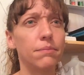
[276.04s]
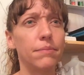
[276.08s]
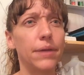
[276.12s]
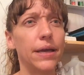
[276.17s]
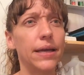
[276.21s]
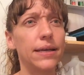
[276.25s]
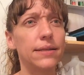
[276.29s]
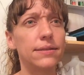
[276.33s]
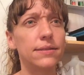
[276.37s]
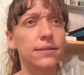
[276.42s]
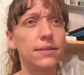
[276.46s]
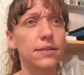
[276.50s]

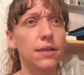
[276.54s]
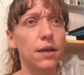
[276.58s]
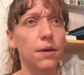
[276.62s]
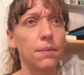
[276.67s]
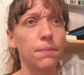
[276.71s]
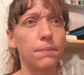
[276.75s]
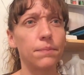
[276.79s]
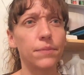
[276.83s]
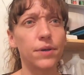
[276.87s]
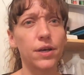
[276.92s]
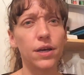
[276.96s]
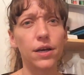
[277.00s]
made
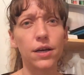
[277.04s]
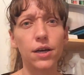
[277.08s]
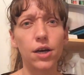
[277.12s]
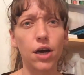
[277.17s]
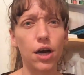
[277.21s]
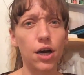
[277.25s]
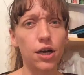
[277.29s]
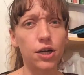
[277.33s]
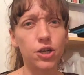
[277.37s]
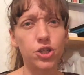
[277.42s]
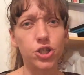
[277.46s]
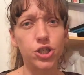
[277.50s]
some
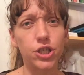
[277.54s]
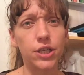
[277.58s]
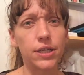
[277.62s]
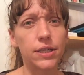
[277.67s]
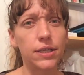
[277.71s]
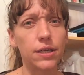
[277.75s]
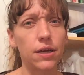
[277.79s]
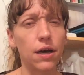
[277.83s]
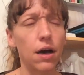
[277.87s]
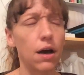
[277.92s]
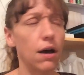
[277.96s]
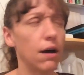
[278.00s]

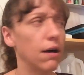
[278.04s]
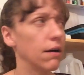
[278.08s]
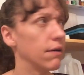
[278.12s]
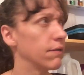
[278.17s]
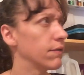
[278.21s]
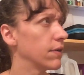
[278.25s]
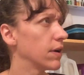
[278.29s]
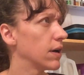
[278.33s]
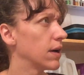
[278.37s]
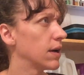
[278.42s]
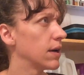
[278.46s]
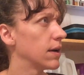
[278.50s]
concoction of
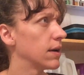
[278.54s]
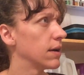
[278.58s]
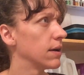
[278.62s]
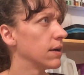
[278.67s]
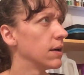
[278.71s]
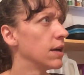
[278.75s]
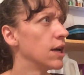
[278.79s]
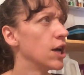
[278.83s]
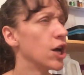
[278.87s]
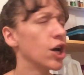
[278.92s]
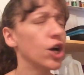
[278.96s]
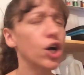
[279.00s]

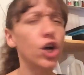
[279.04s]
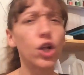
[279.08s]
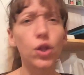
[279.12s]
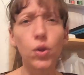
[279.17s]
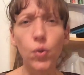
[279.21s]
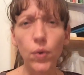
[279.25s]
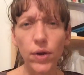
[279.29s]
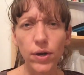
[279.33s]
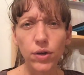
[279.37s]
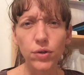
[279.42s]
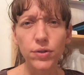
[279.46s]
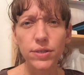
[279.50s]

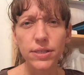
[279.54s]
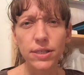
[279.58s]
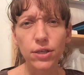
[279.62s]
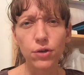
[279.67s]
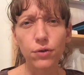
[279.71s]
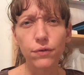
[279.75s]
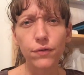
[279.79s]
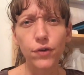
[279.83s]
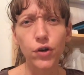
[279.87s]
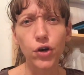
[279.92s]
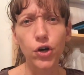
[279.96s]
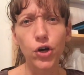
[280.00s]
colloidal
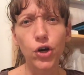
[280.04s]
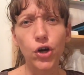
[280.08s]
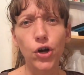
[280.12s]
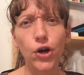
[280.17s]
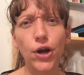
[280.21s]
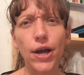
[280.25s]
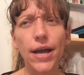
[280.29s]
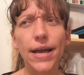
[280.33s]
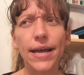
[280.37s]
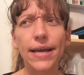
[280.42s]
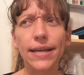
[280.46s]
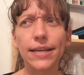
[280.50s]

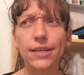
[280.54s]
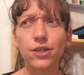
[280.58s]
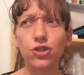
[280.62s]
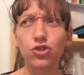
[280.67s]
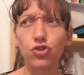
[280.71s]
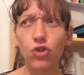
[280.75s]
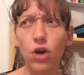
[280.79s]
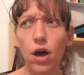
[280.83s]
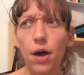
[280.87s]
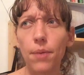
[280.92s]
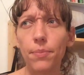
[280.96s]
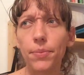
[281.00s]
silver and a
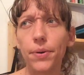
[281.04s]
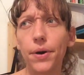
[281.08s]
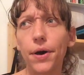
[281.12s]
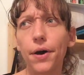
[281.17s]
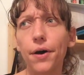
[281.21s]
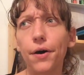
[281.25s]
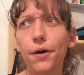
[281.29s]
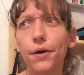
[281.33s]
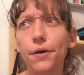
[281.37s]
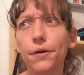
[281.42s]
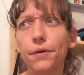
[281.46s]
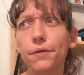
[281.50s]
drop
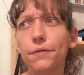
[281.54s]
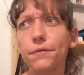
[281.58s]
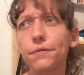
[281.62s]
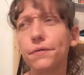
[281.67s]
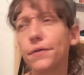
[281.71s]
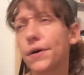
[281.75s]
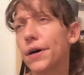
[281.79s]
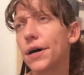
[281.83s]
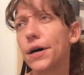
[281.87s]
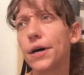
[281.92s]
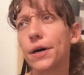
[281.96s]
of